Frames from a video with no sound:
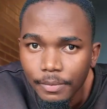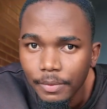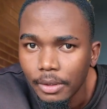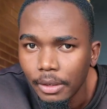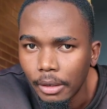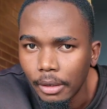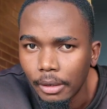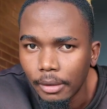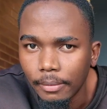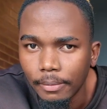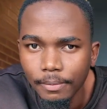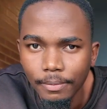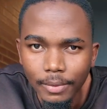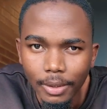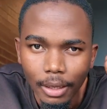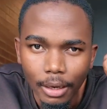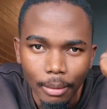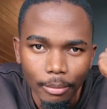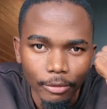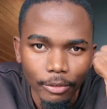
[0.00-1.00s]
Yeah,
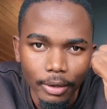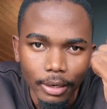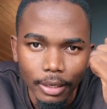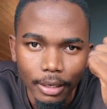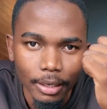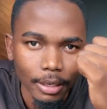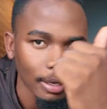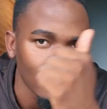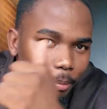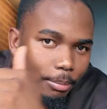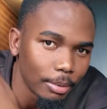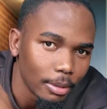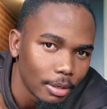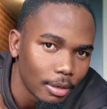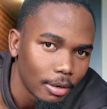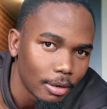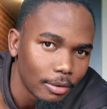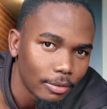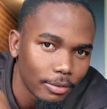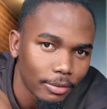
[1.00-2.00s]
and I'm feeling a bit
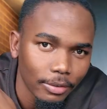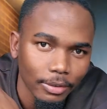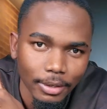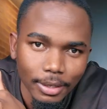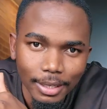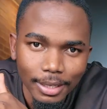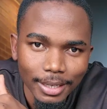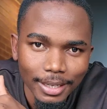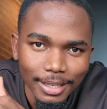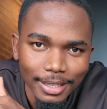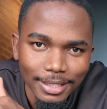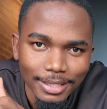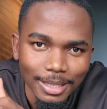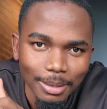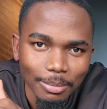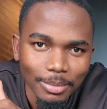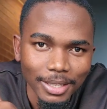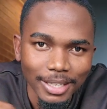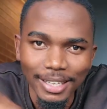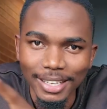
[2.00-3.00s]
of
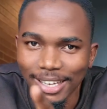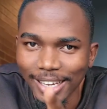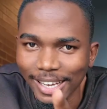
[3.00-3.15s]
something.